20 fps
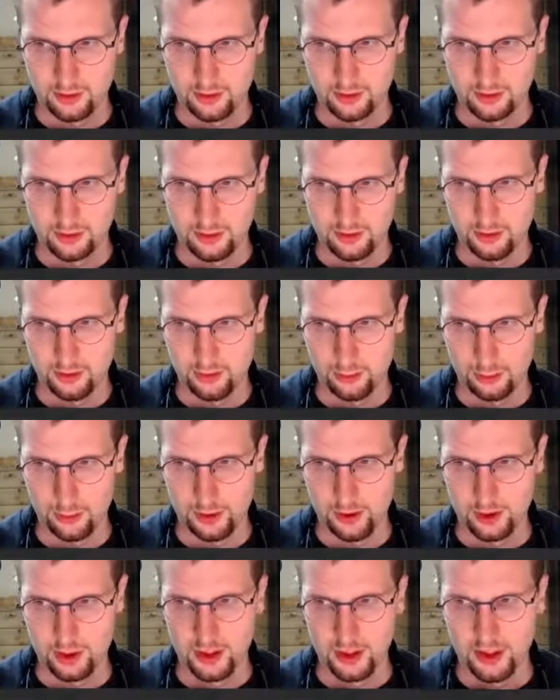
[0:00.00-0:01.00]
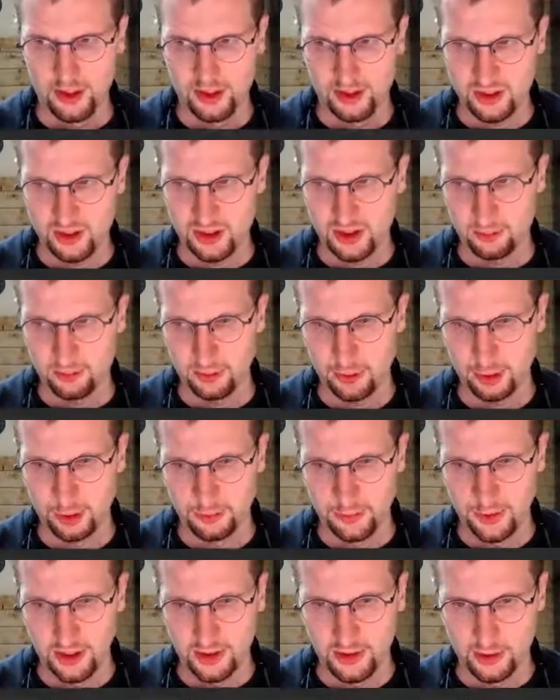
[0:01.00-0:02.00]
as well. This is a simple
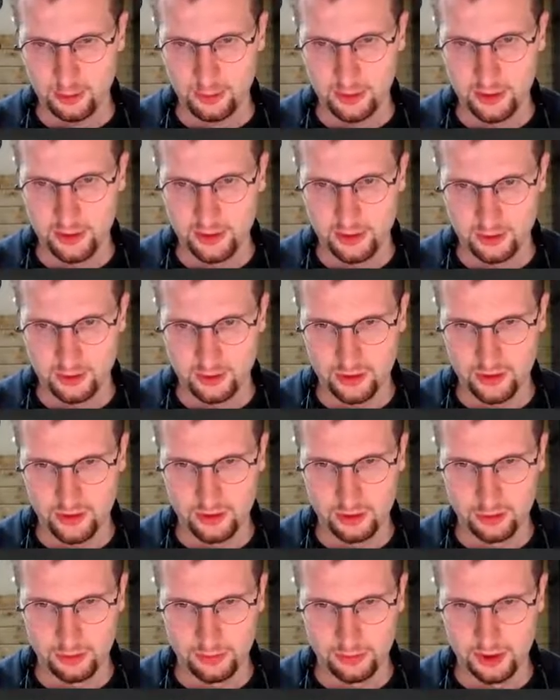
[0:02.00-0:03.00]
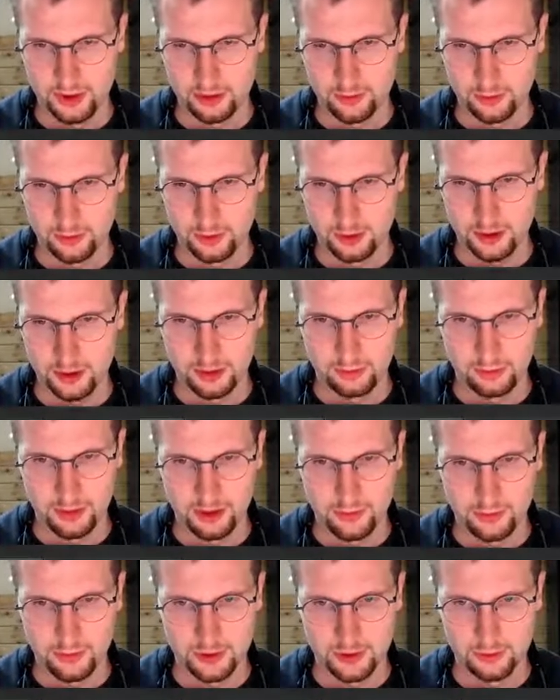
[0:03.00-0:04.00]
update query, so it shouldn't be that big of a
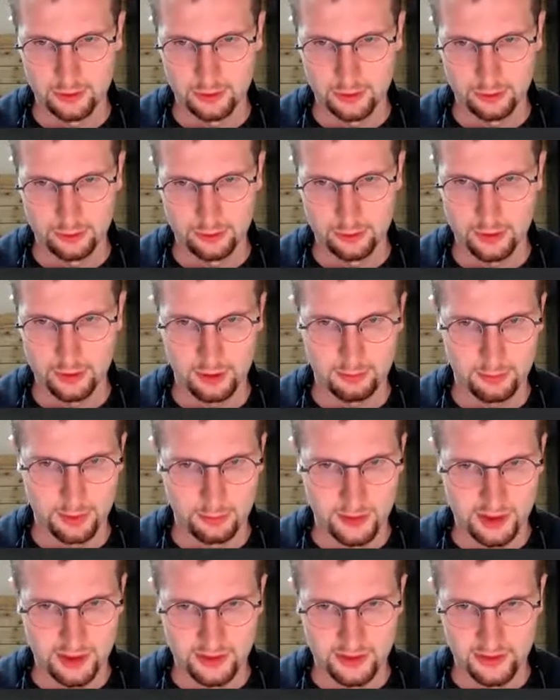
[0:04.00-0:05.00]
deal to implement.